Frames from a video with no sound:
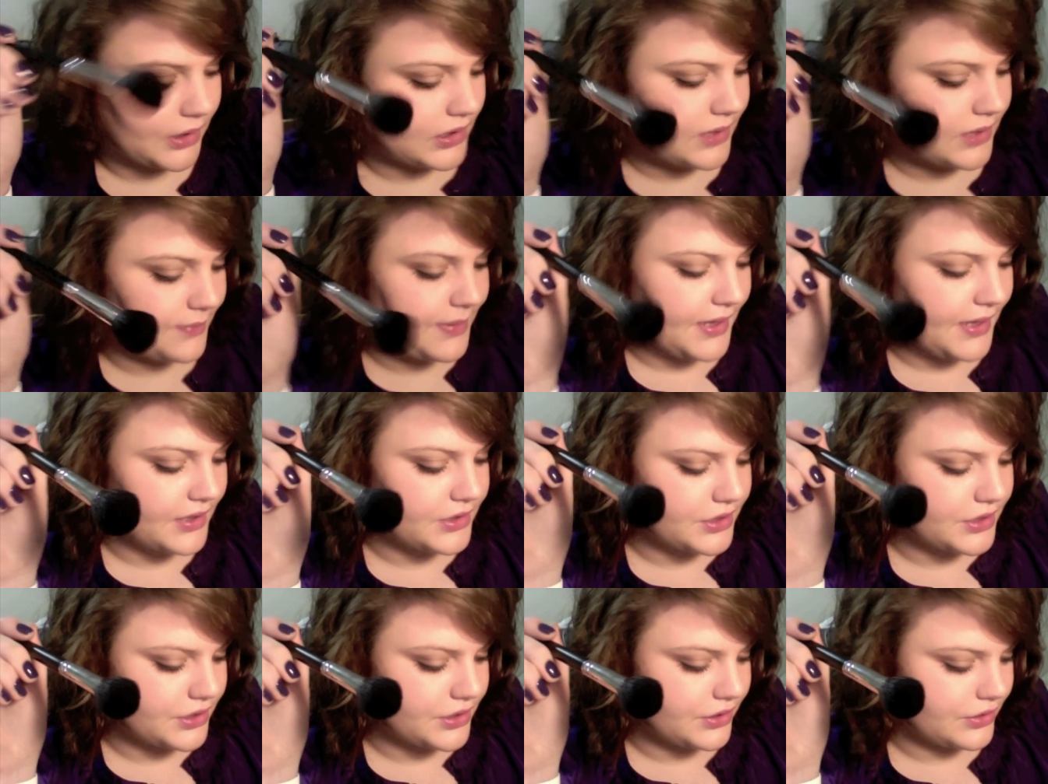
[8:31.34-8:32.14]

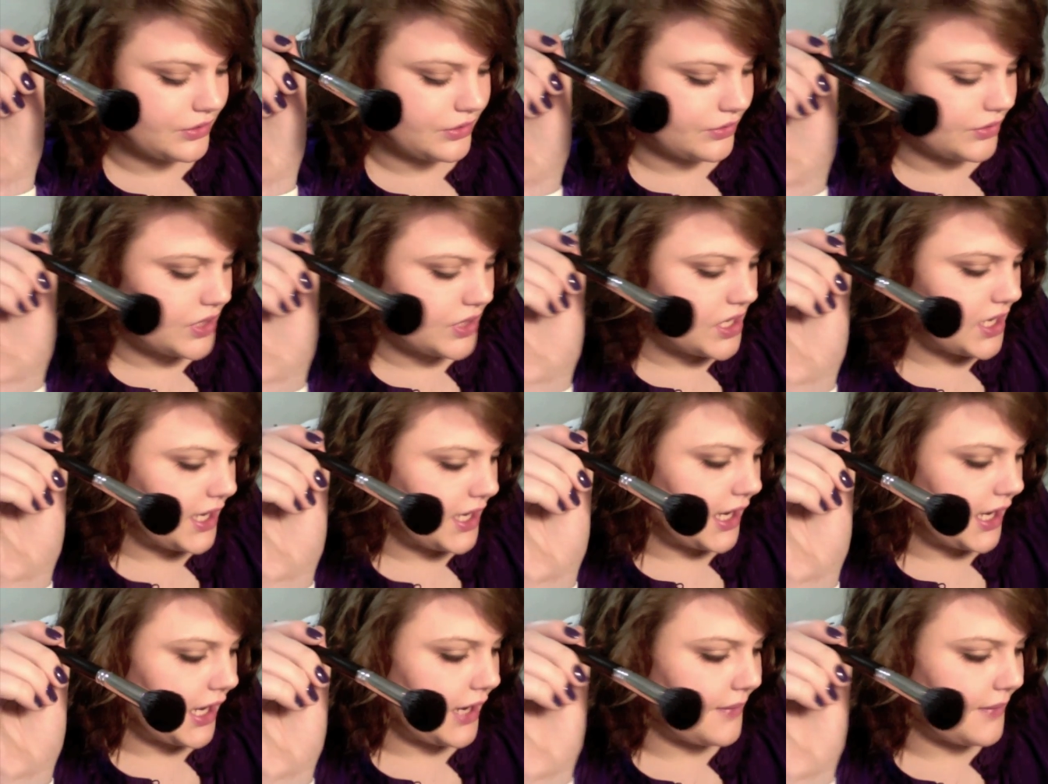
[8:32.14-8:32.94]
compared to,
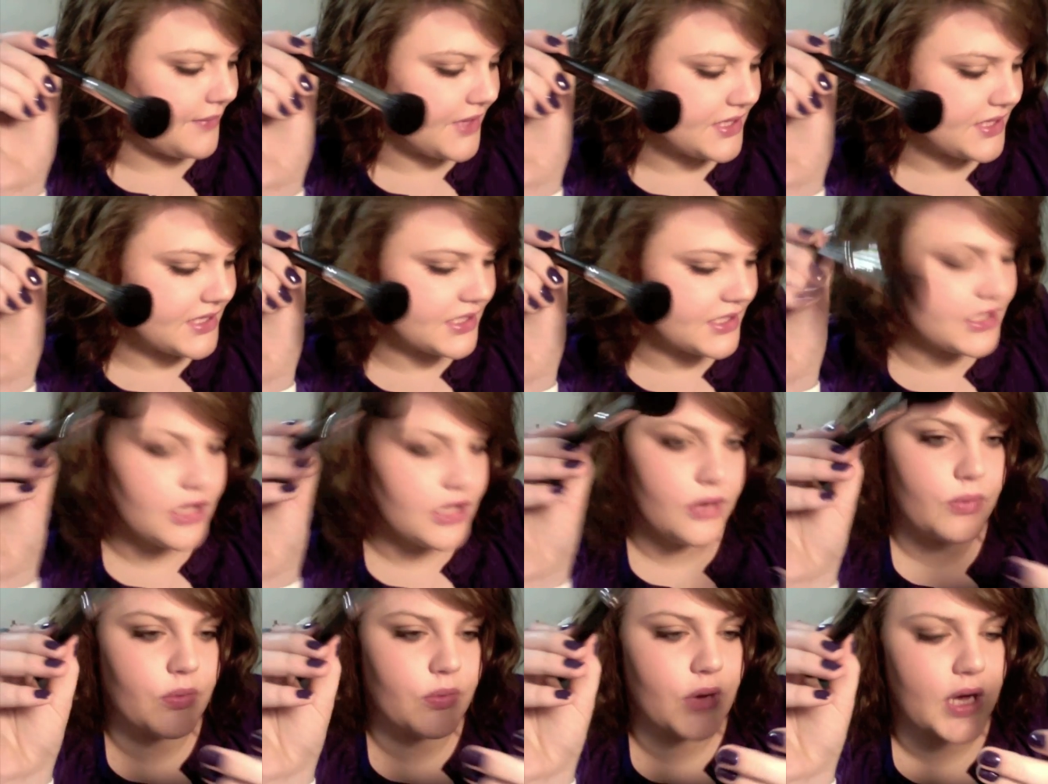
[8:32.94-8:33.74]
this is
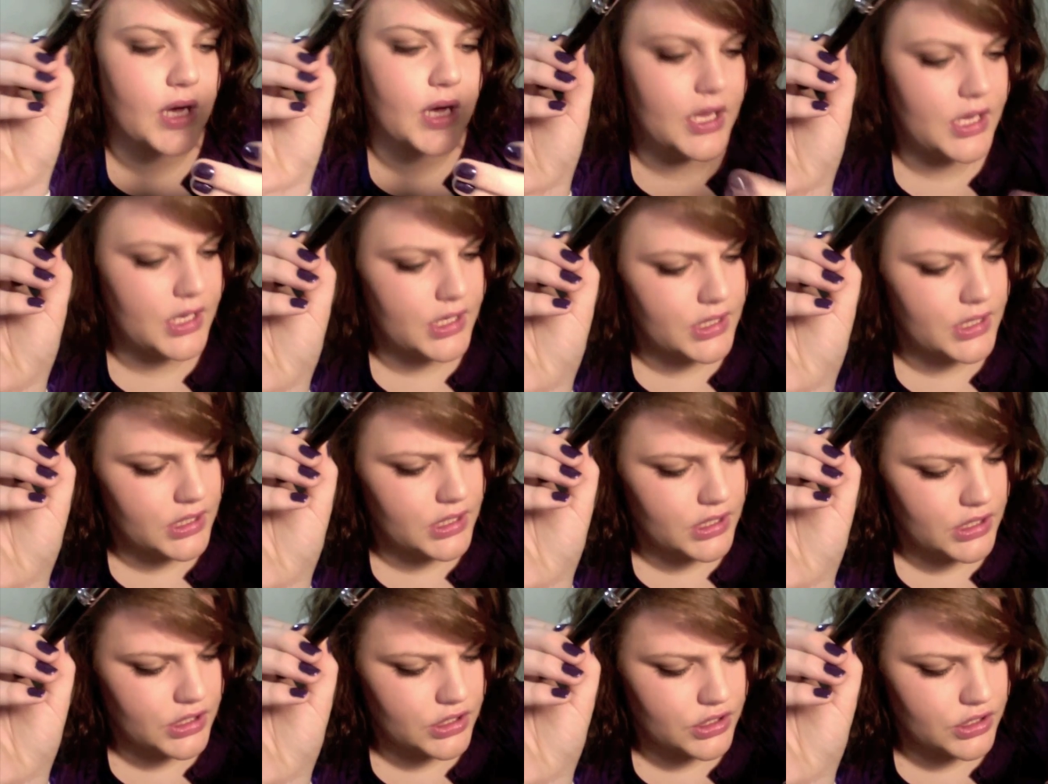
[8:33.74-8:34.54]
the
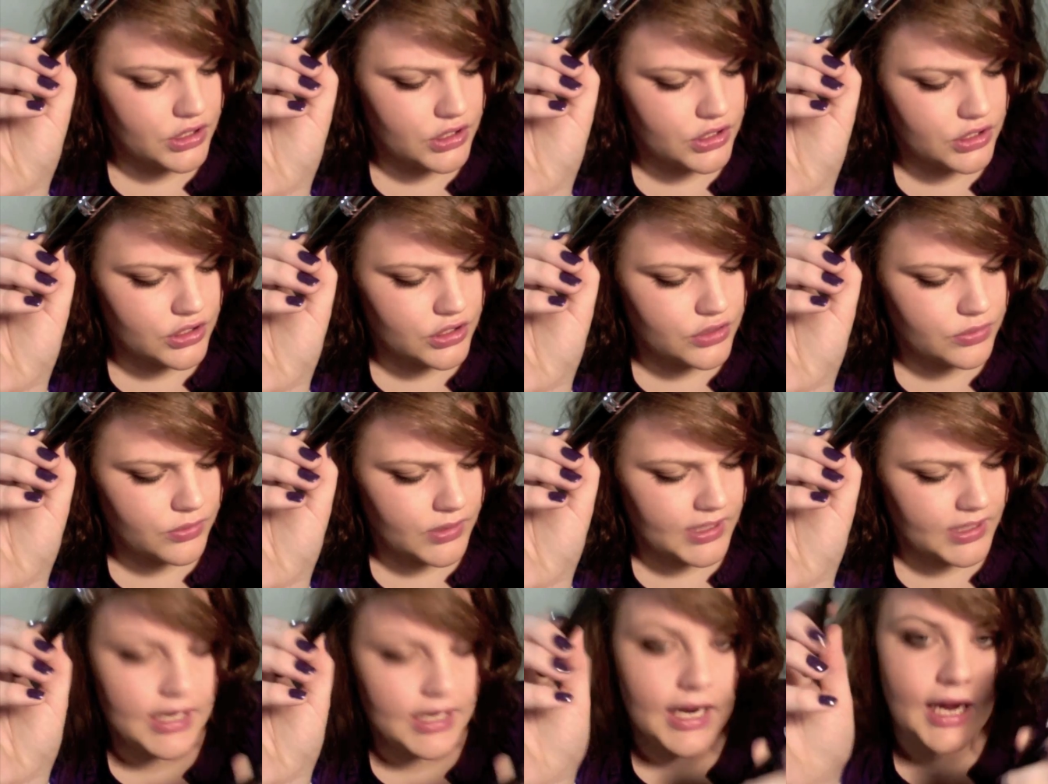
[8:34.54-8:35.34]

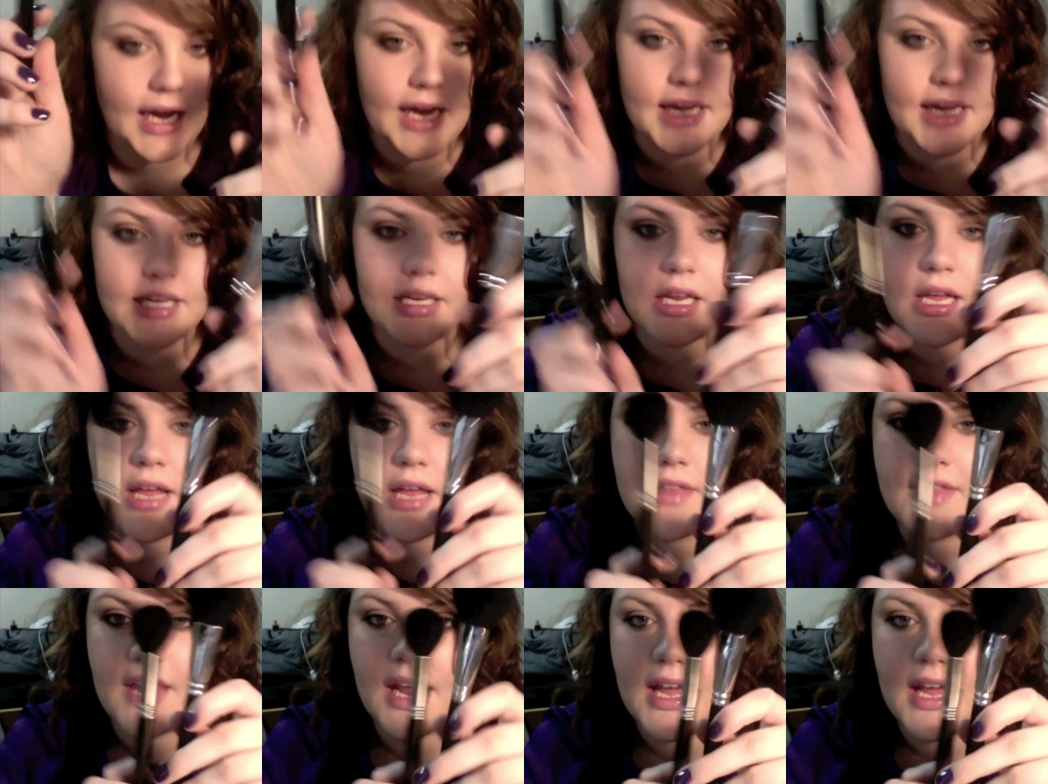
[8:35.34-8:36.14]
129
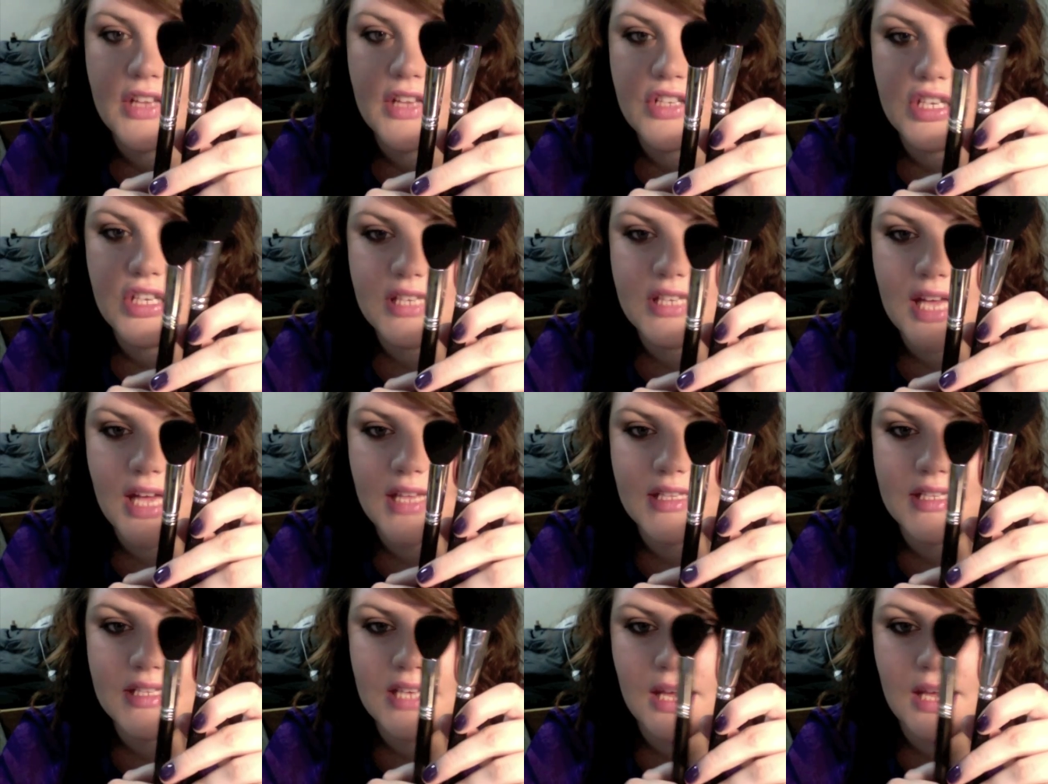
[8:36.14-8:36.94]
that I had just
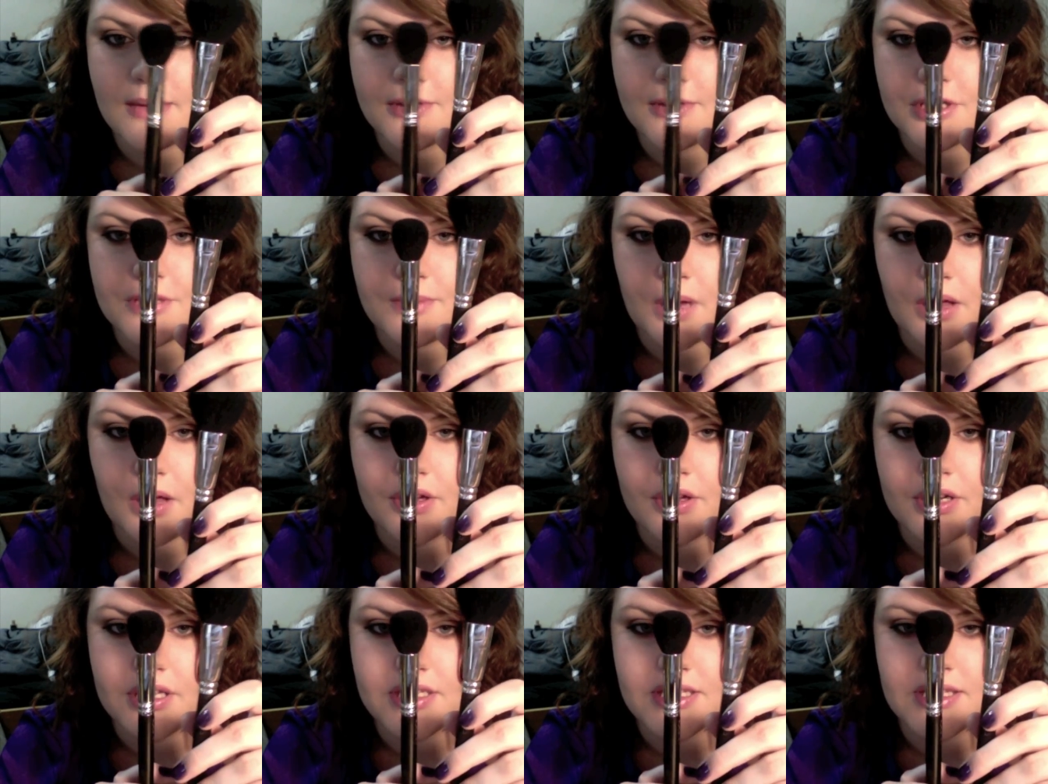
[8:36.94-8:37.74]
had. See how much
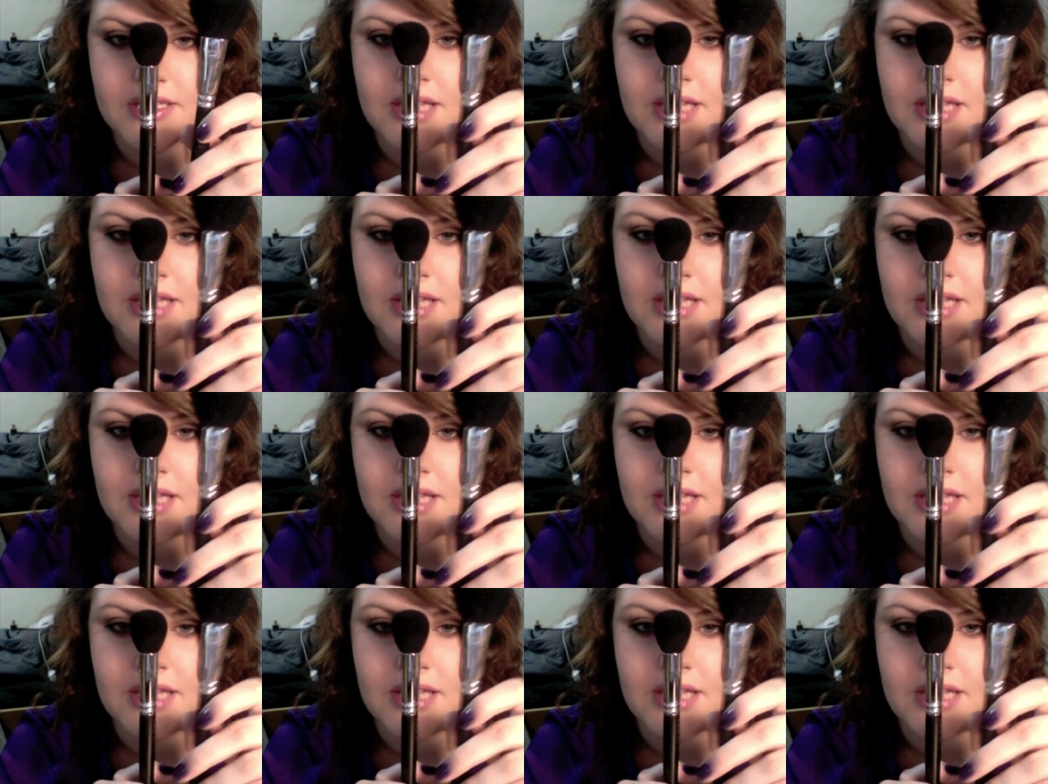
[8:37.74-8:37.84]
smaller it is than